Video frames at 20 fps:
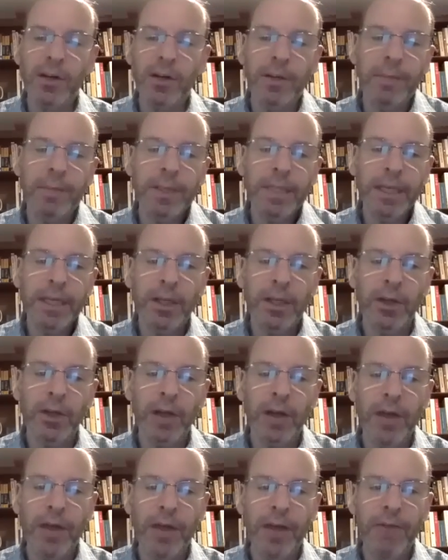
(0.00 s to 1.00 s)
In particular,
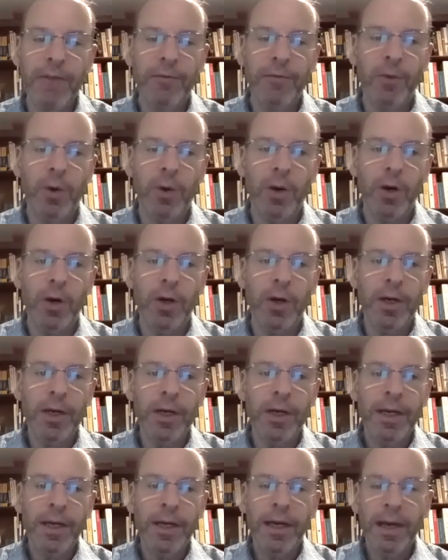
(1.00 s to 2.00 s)
I think for
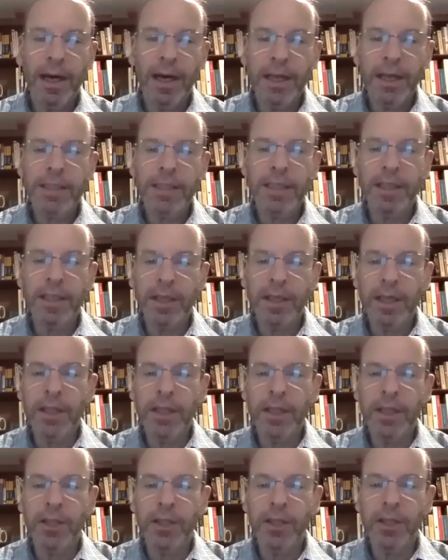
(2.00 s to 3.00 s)
us in
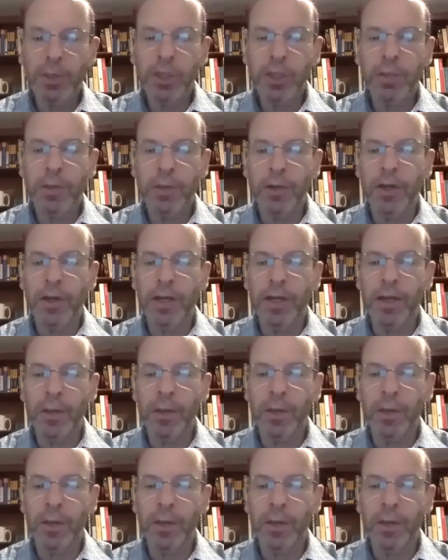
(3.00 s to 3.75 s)
the Jewish community,